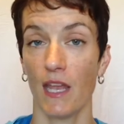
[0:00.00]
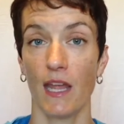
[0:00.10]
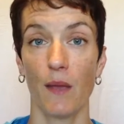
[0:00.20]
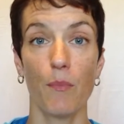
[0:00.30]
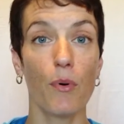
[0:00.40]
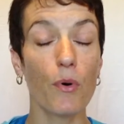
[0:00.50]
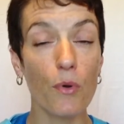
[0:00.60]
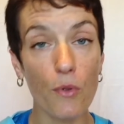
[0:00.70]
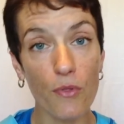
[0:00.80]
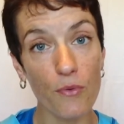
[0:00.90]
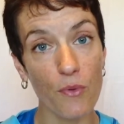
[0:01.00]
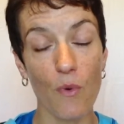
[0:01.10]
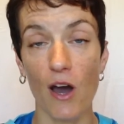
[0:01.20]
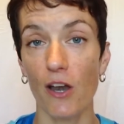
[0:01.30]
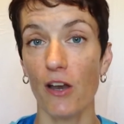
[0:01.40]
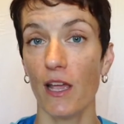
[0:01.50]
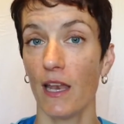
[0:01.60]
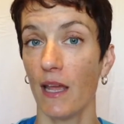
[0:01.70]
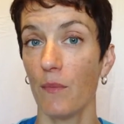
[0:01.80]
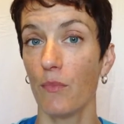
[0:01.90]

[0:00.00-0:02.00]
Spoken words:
and I pulled through the water, and I